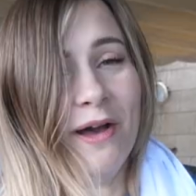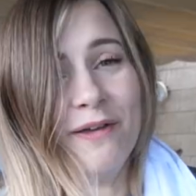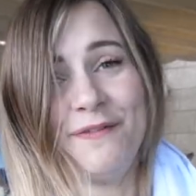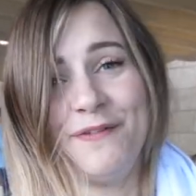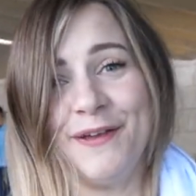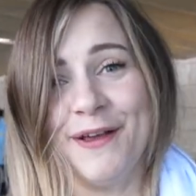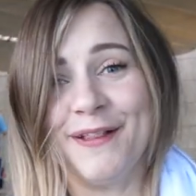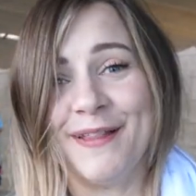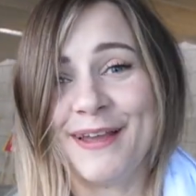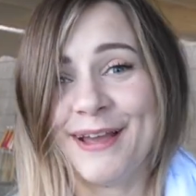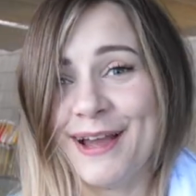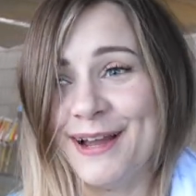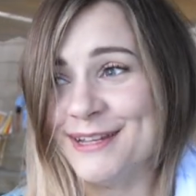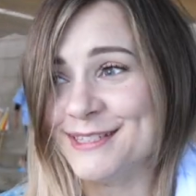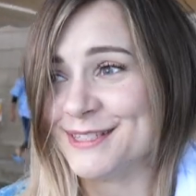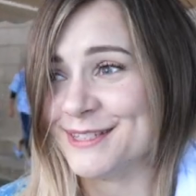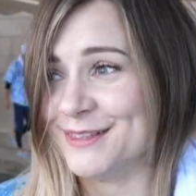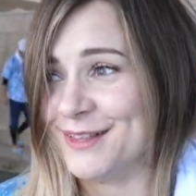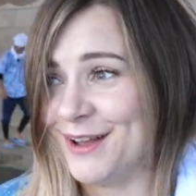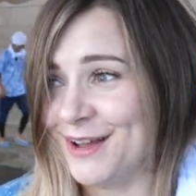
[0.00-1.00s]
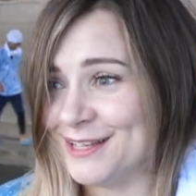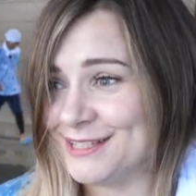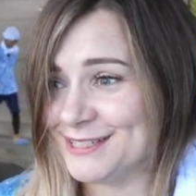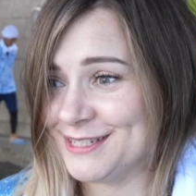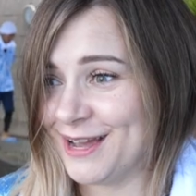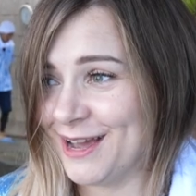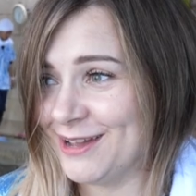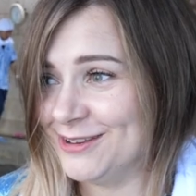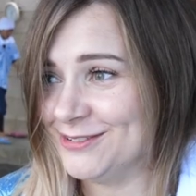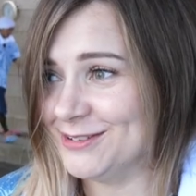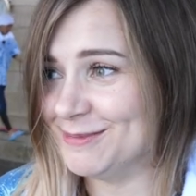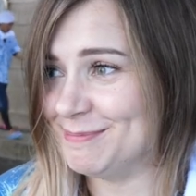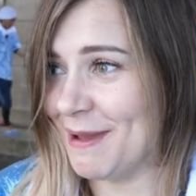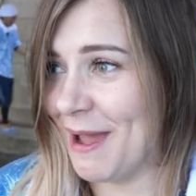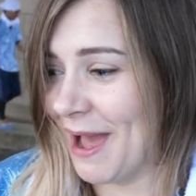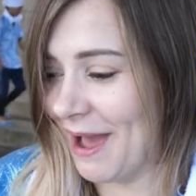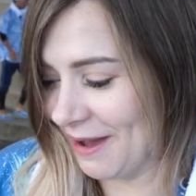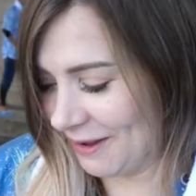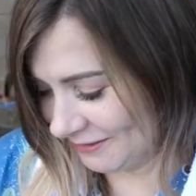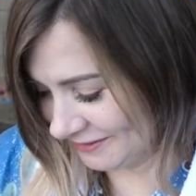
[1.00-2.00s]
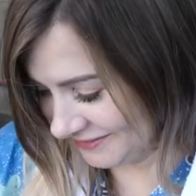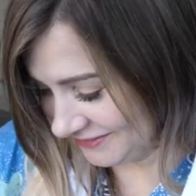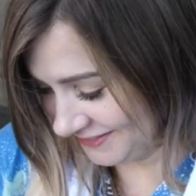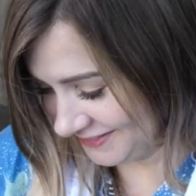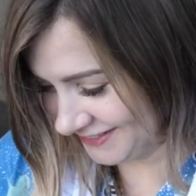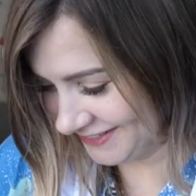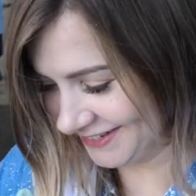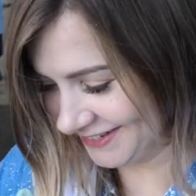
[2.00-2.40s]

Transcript: feel like I just lost 100 pounds.